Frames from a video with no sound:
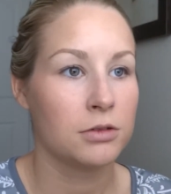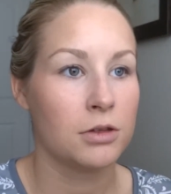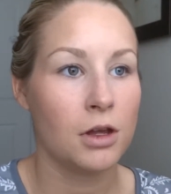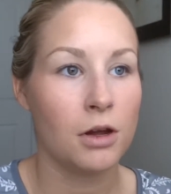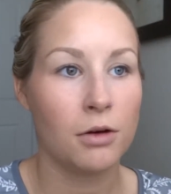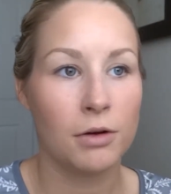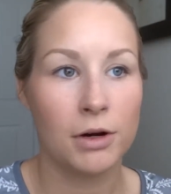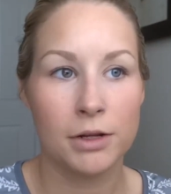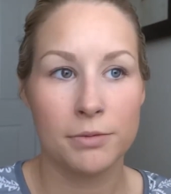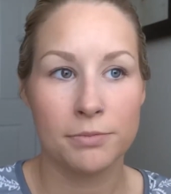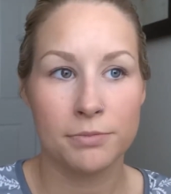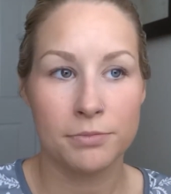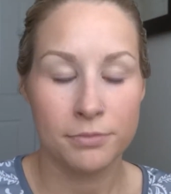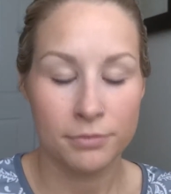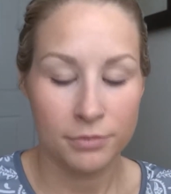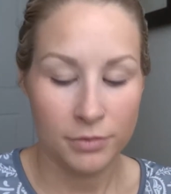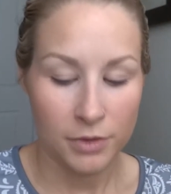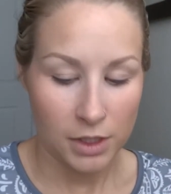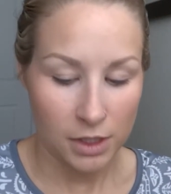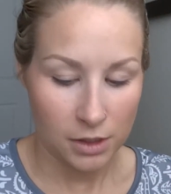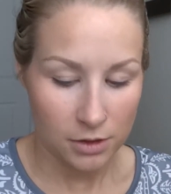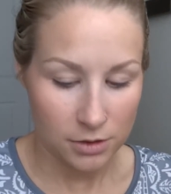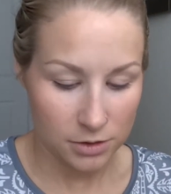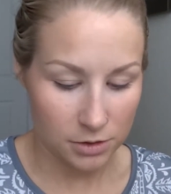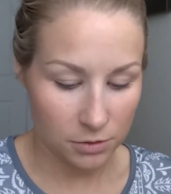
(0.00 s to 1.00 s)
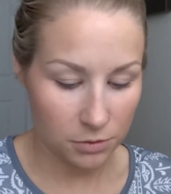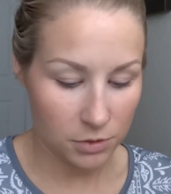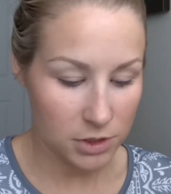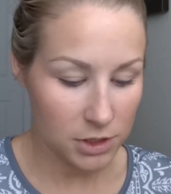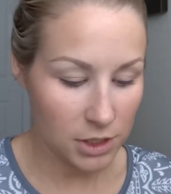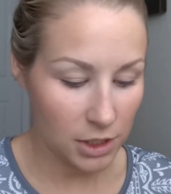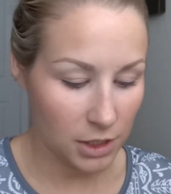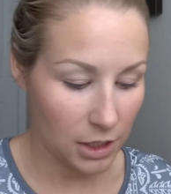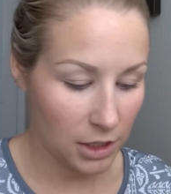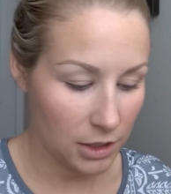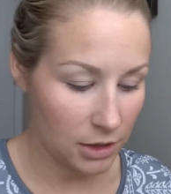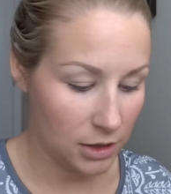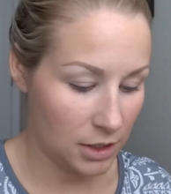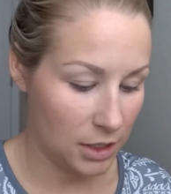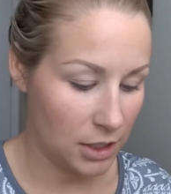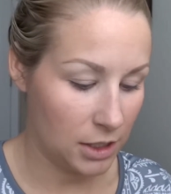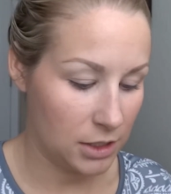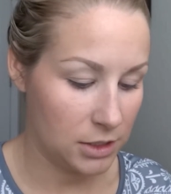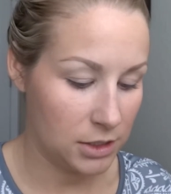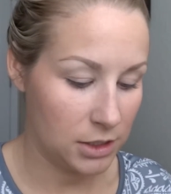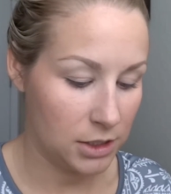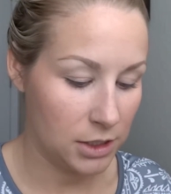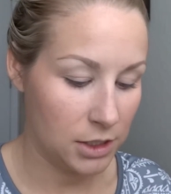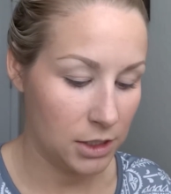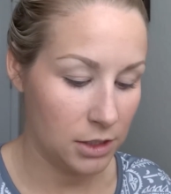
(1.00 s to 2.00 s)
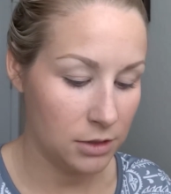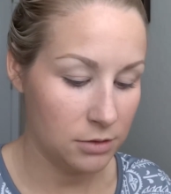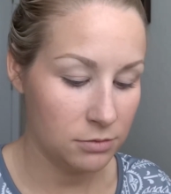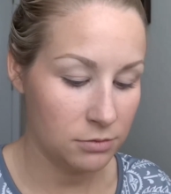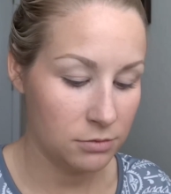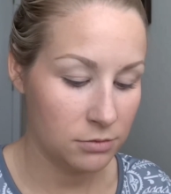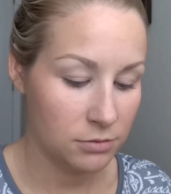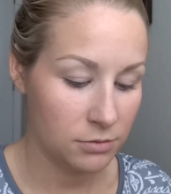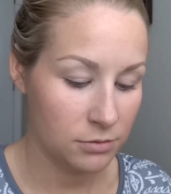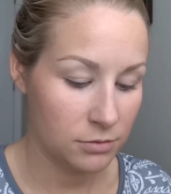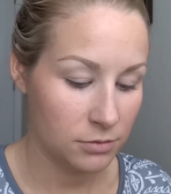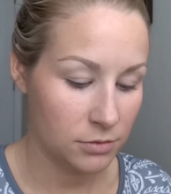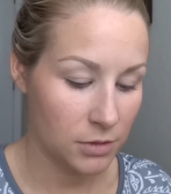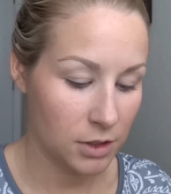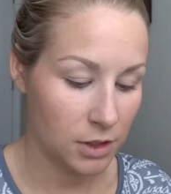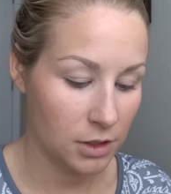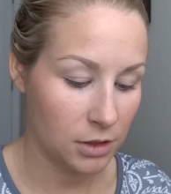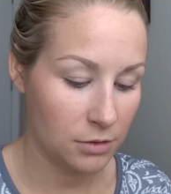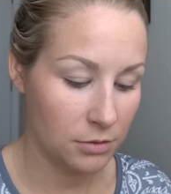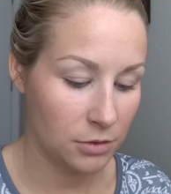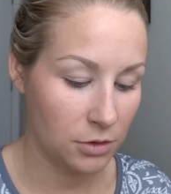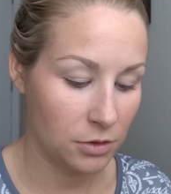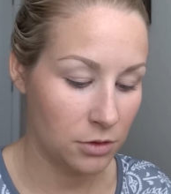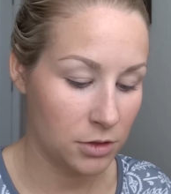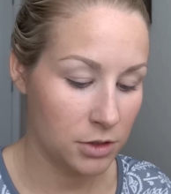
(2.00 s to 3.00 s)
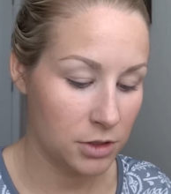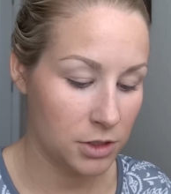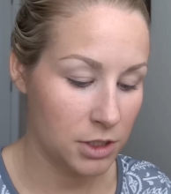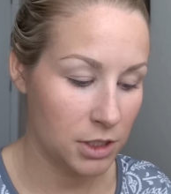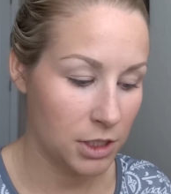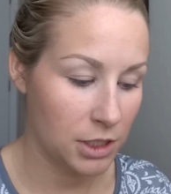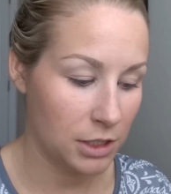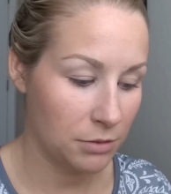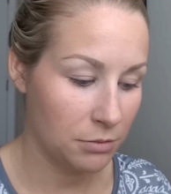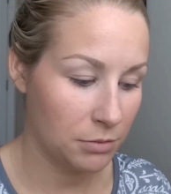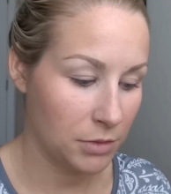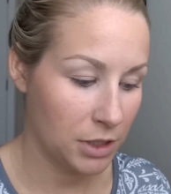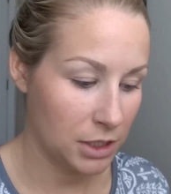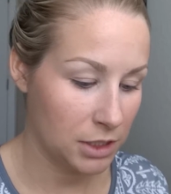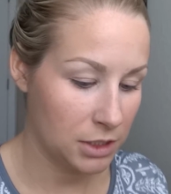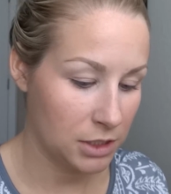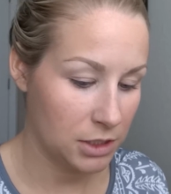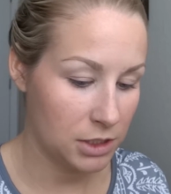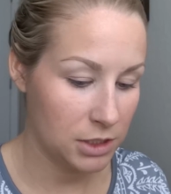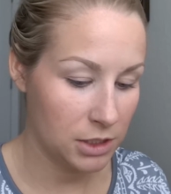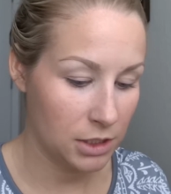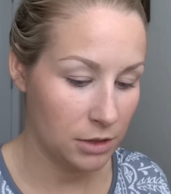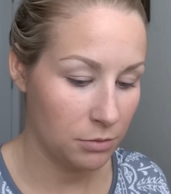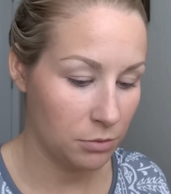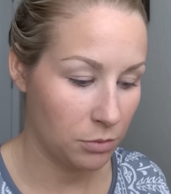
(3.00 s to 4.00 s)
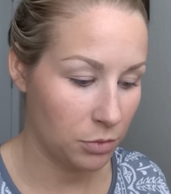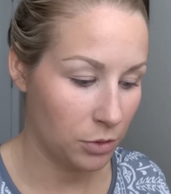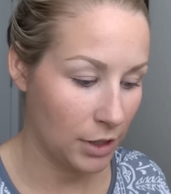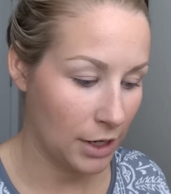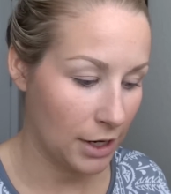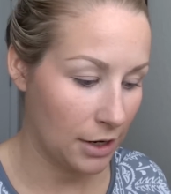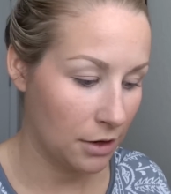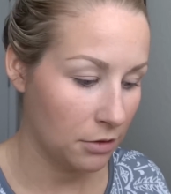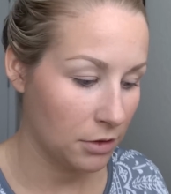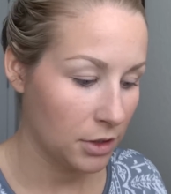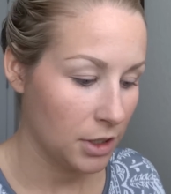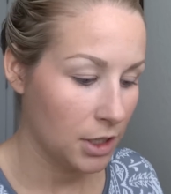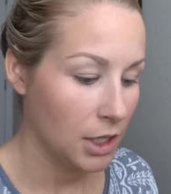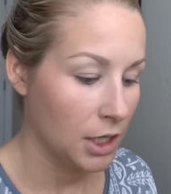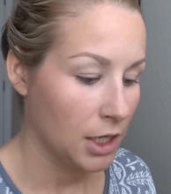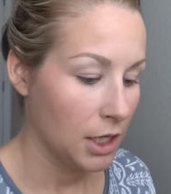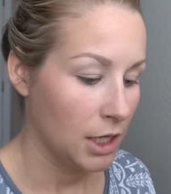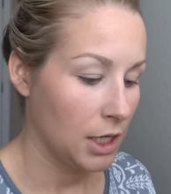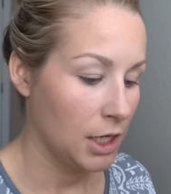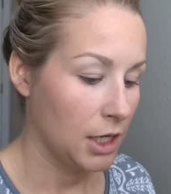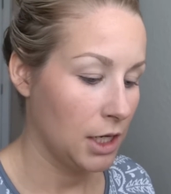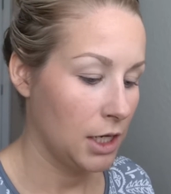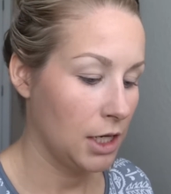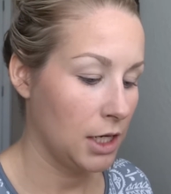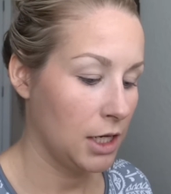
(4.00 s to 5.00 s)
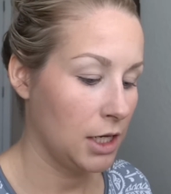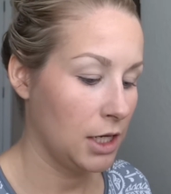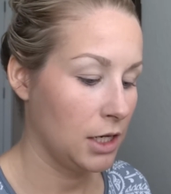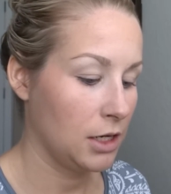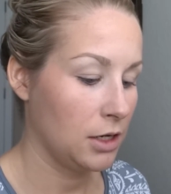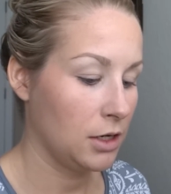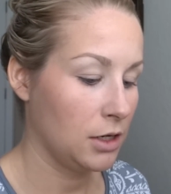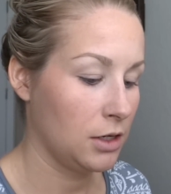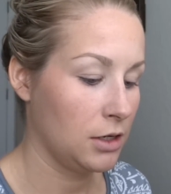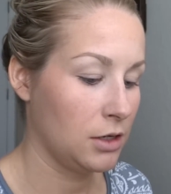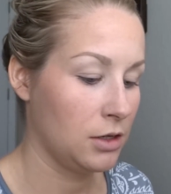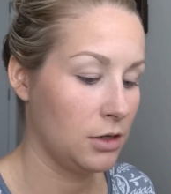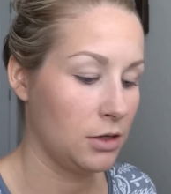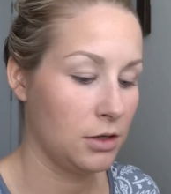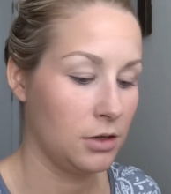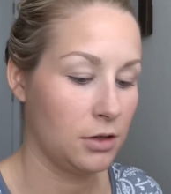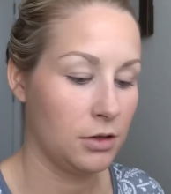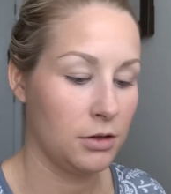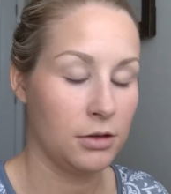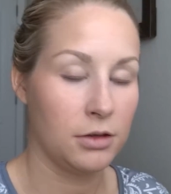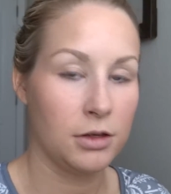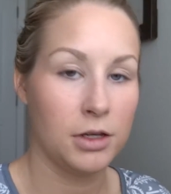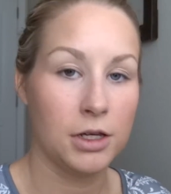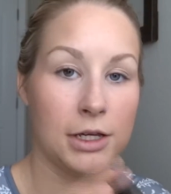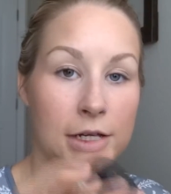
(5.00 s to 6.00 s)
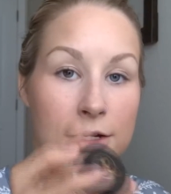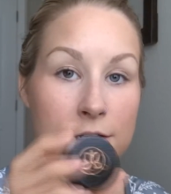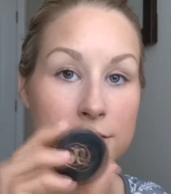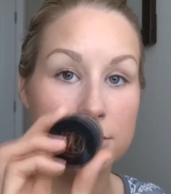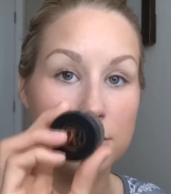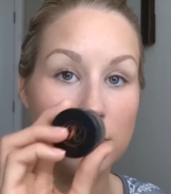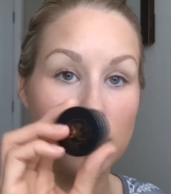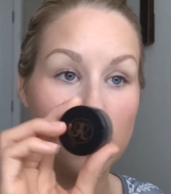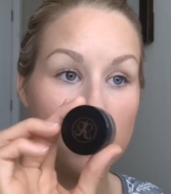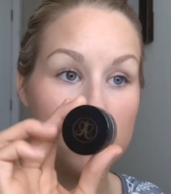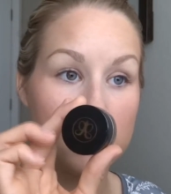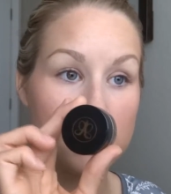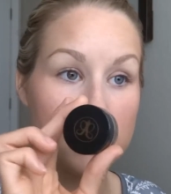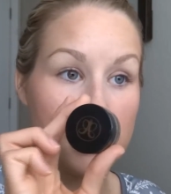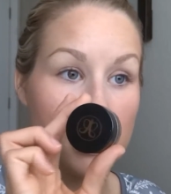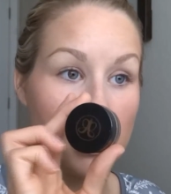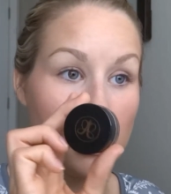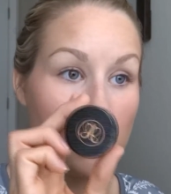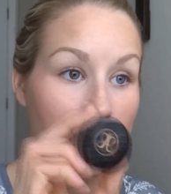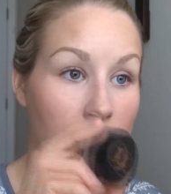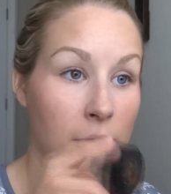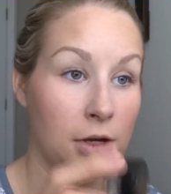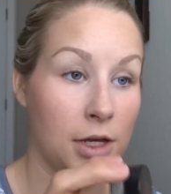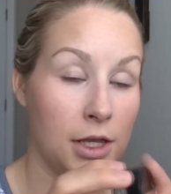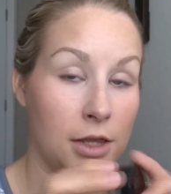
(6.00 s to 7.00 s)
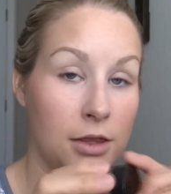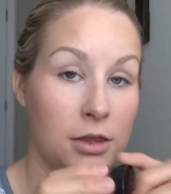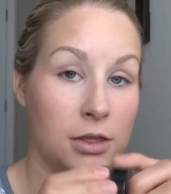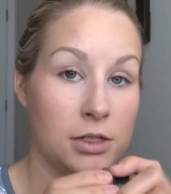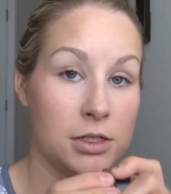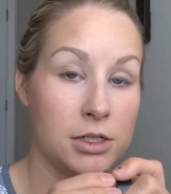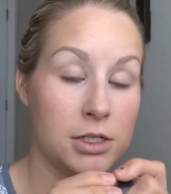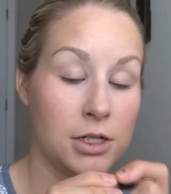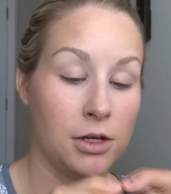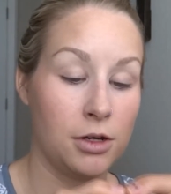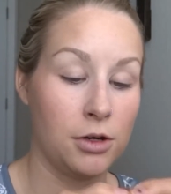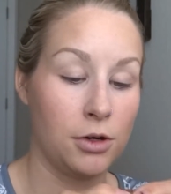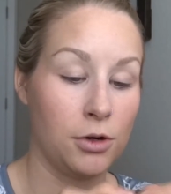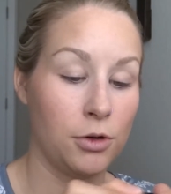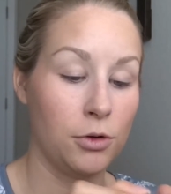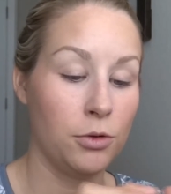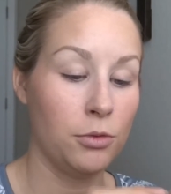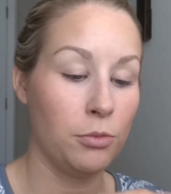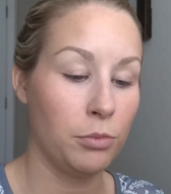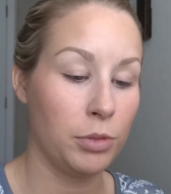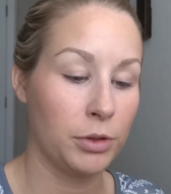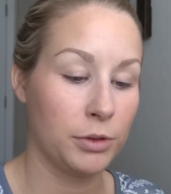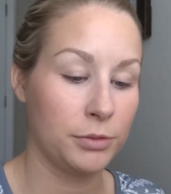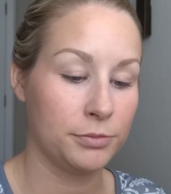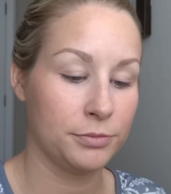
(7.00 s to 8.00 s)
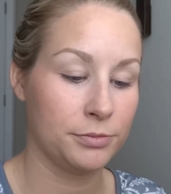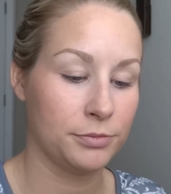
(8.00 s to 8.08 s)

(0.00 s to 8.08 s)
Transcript: All right. So once I got that done, I'm going to get my Dip Brow, and it is also in the taupe.